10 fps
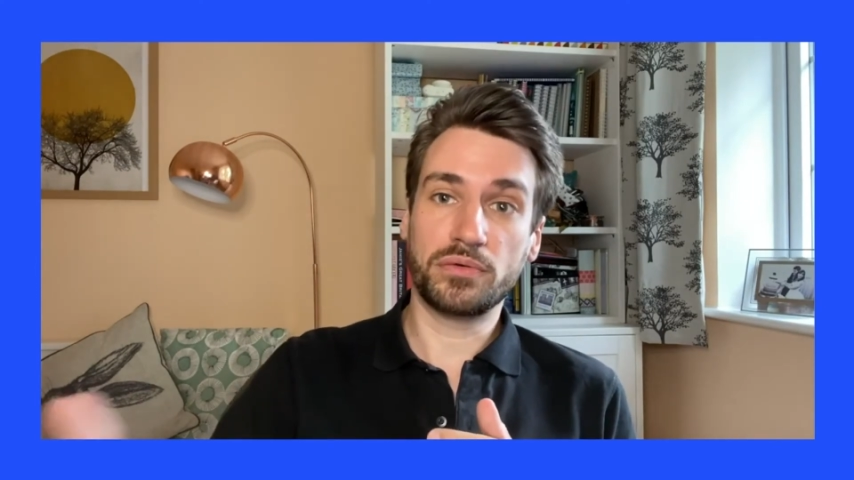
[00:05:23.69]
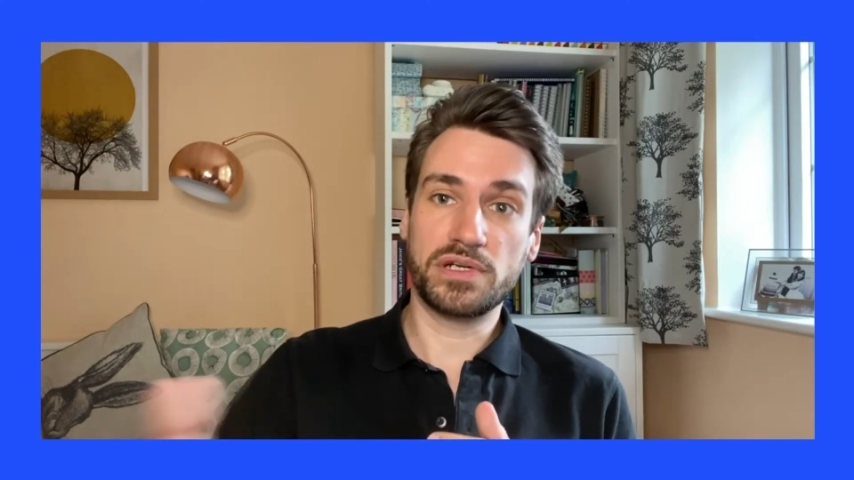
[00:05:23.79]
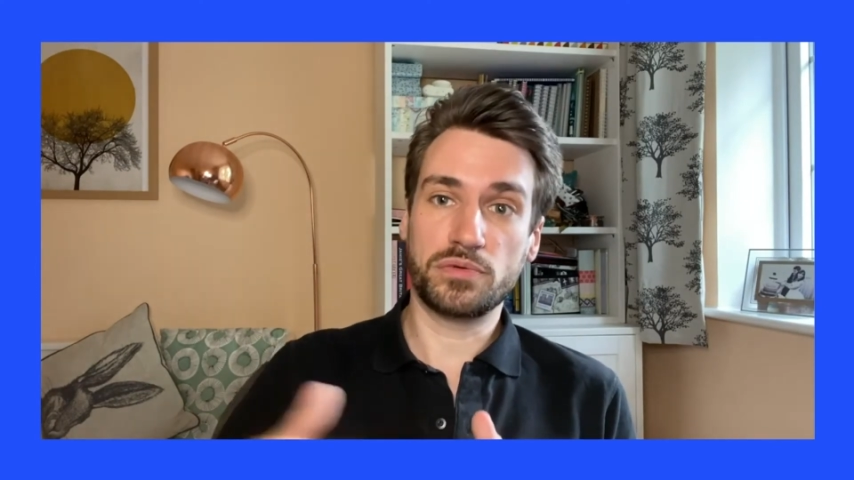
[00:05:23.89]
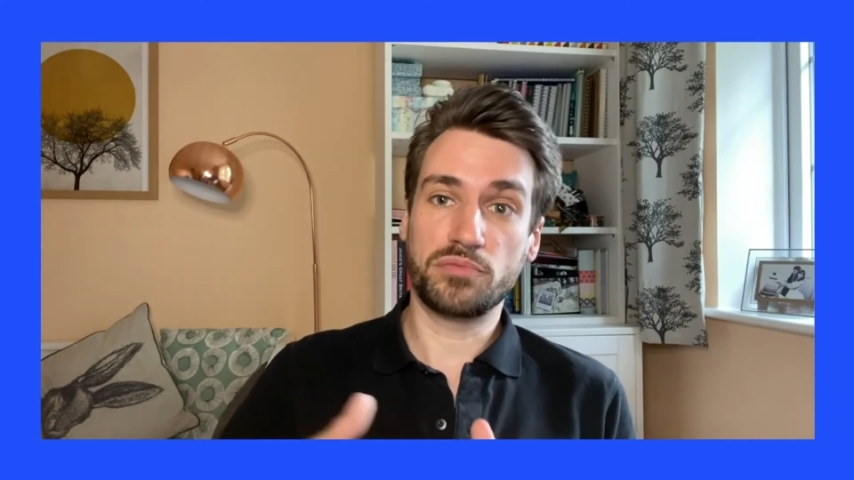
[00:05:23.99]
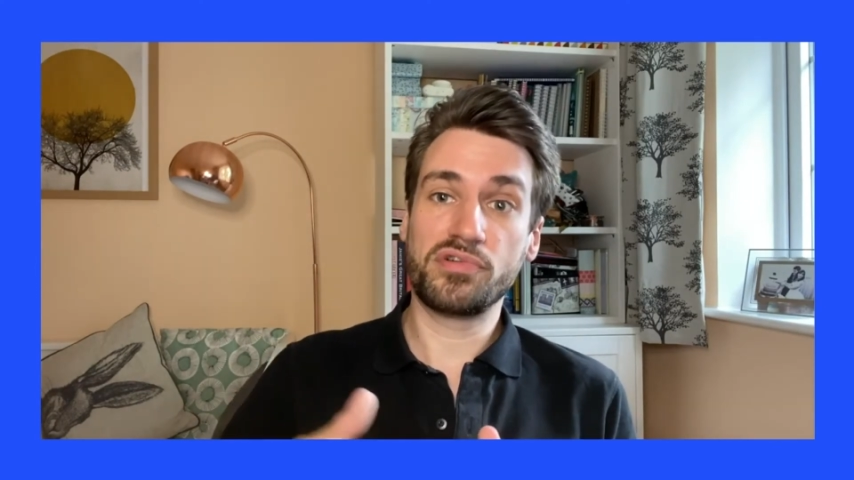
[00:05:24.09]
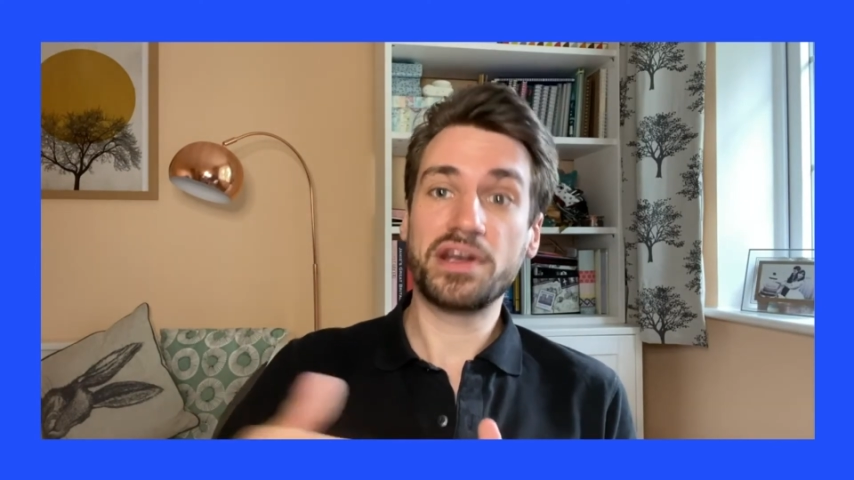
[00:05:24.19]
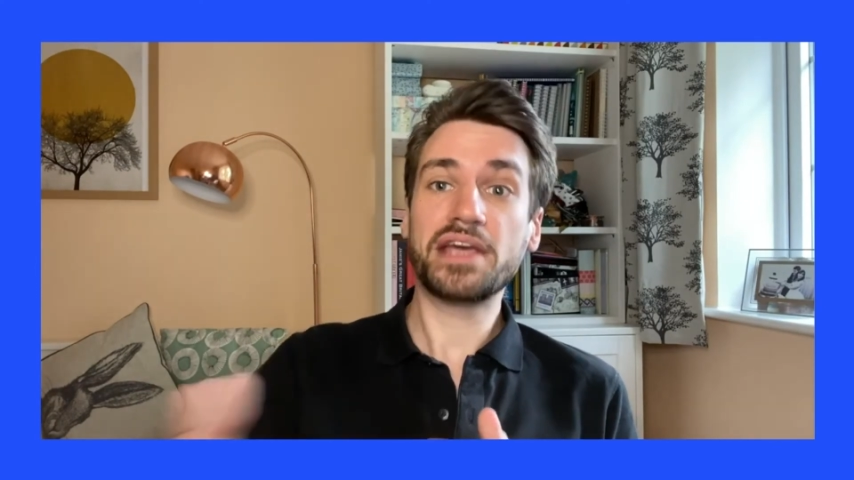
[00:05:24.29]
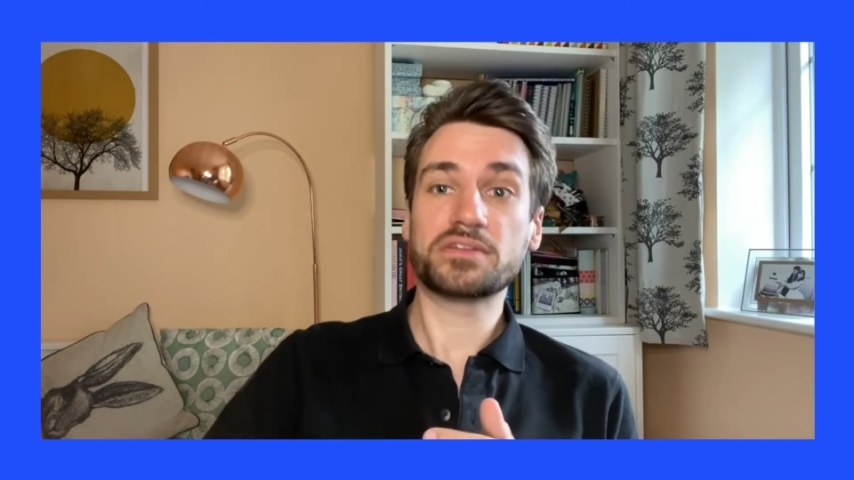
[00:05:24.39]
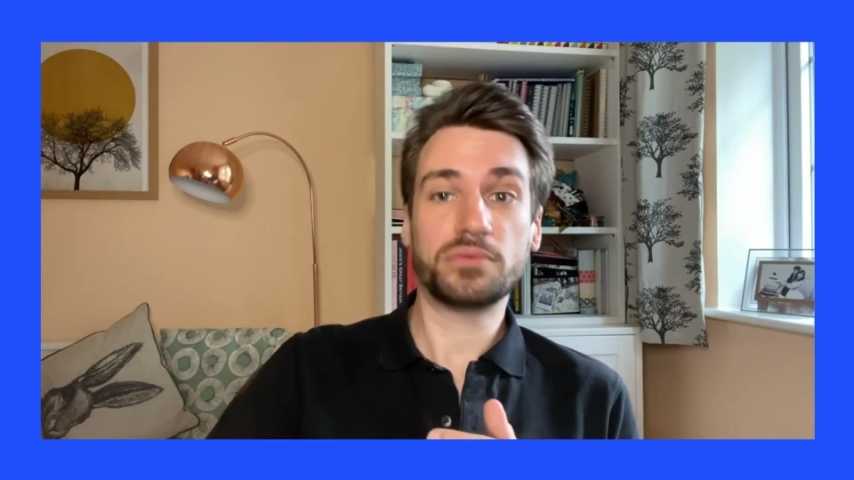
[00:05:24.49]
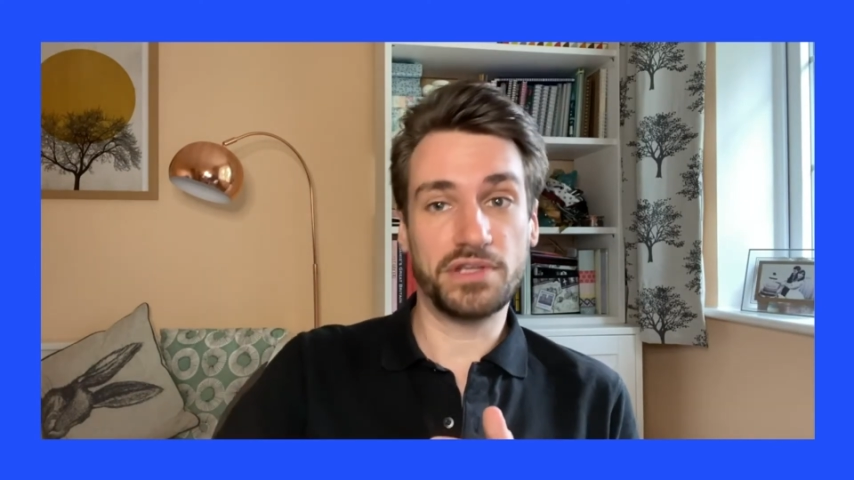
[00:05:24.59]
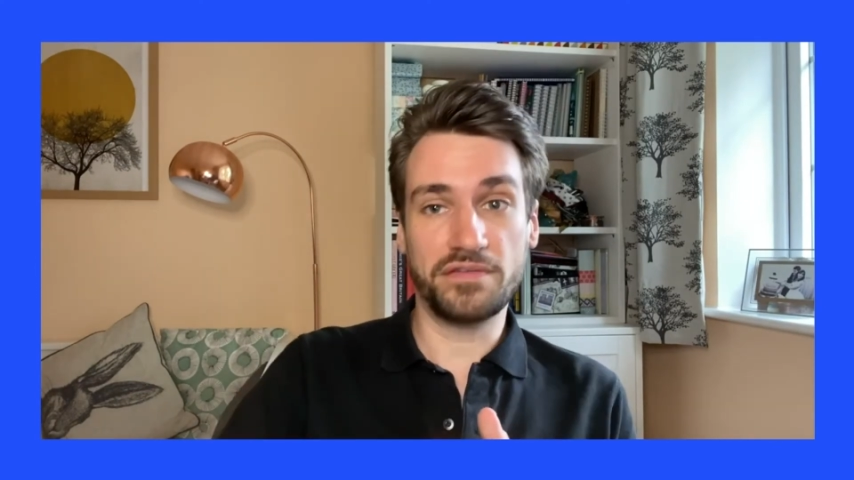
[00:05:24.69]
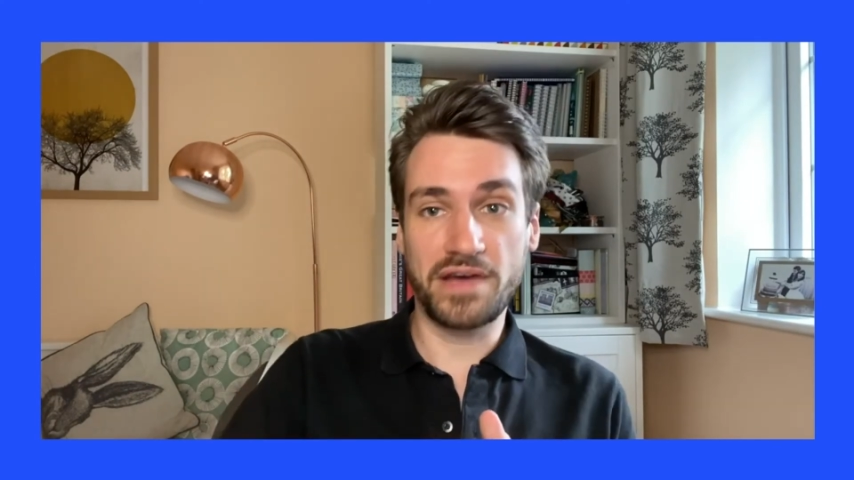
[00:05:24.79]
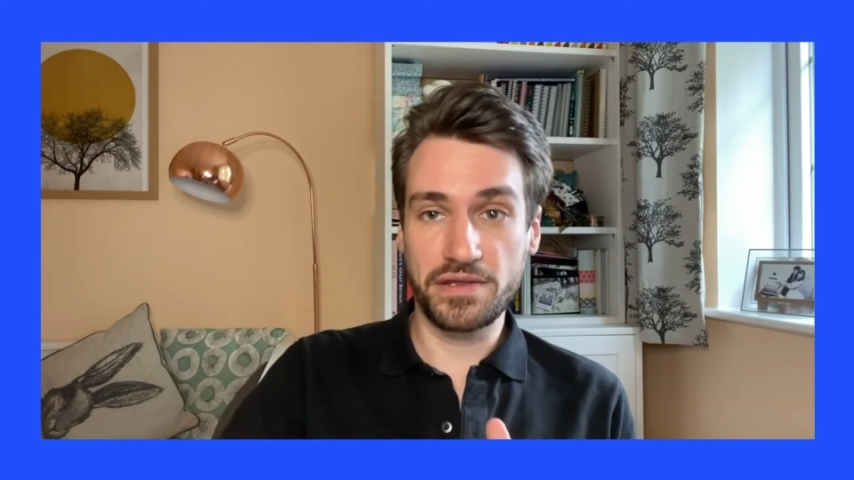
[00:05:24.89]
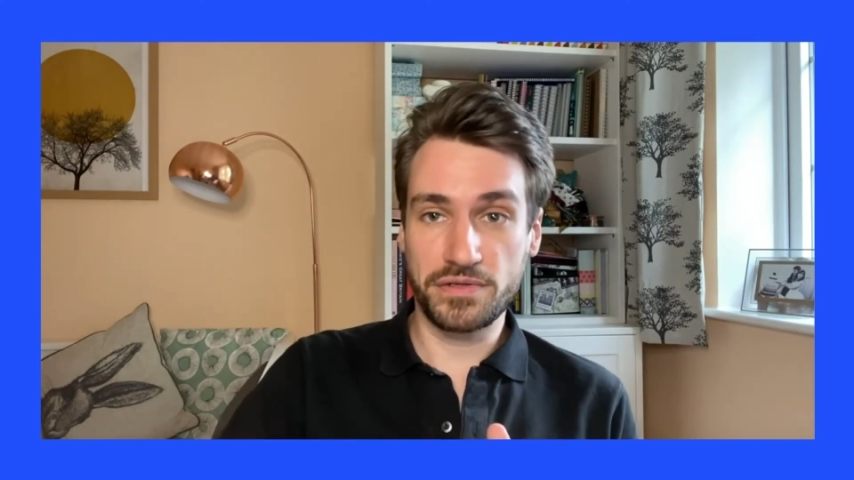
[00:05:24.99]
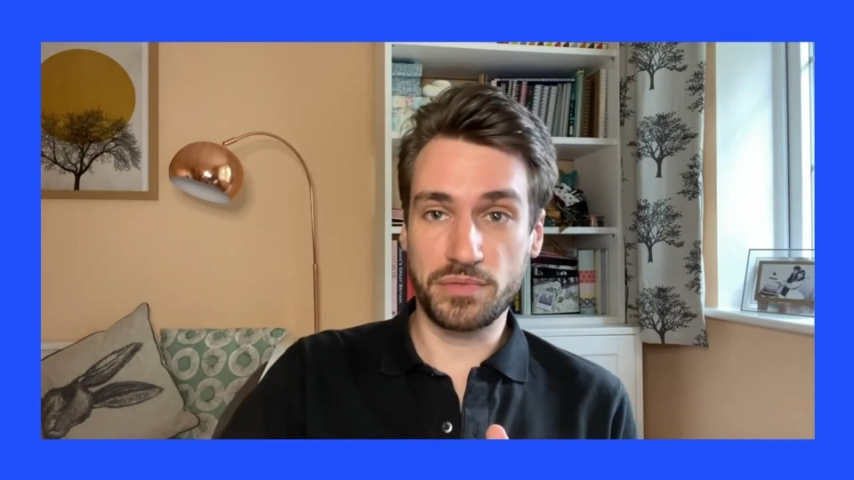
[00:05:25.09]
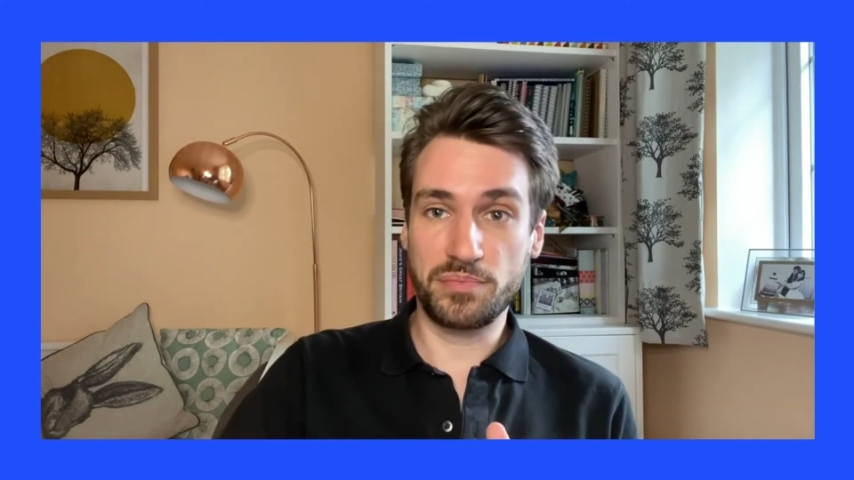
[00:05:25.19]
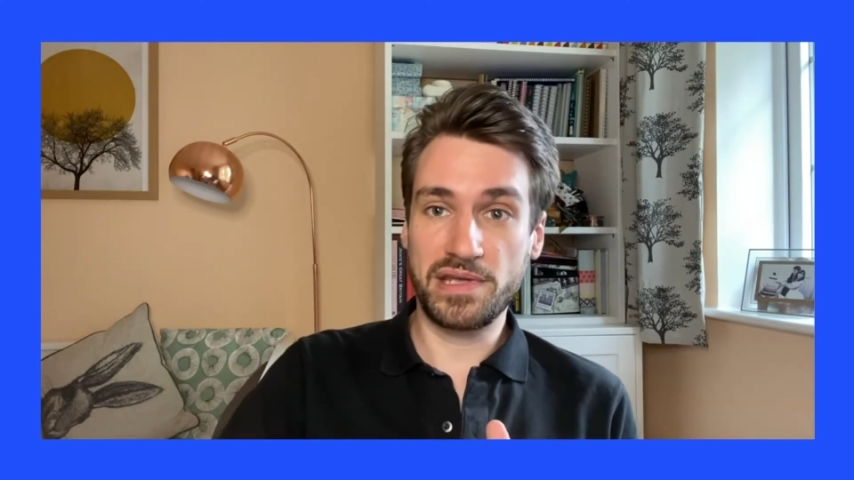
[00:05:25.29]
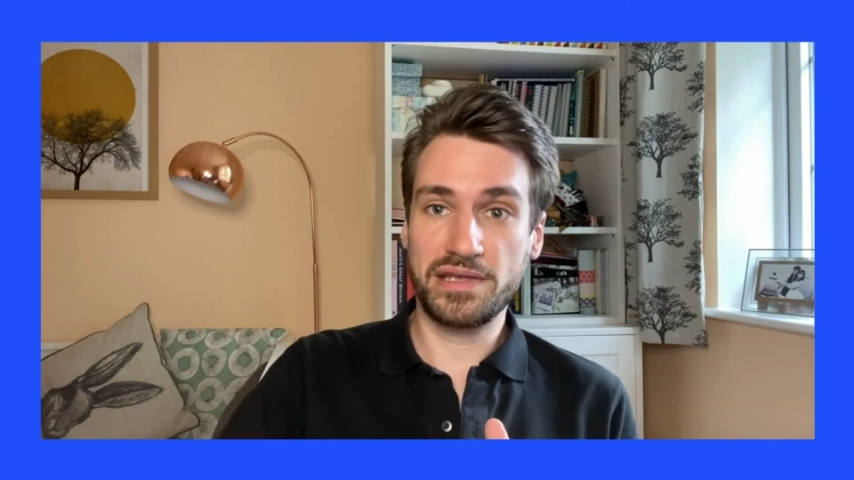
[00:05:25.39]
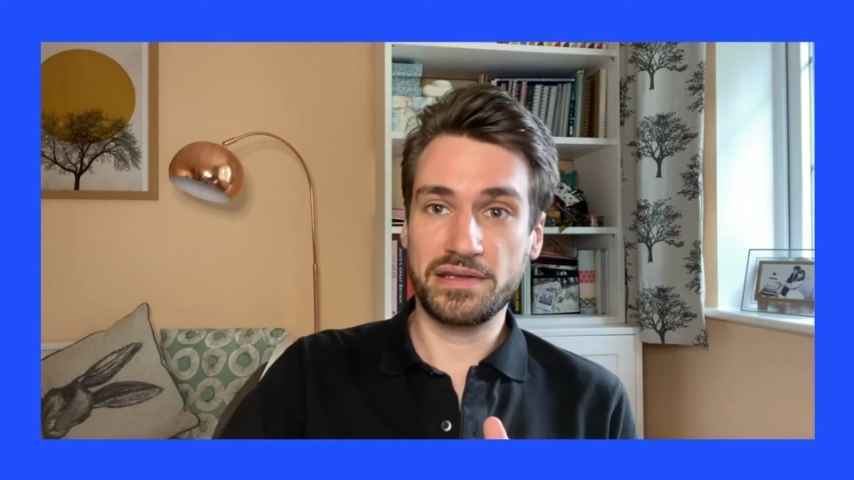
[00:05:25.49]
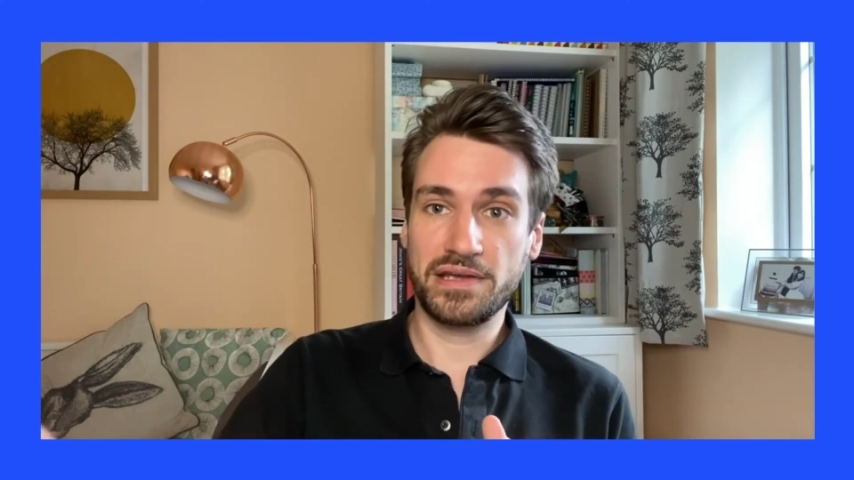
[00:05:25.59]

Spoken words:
which would predict what your value should be.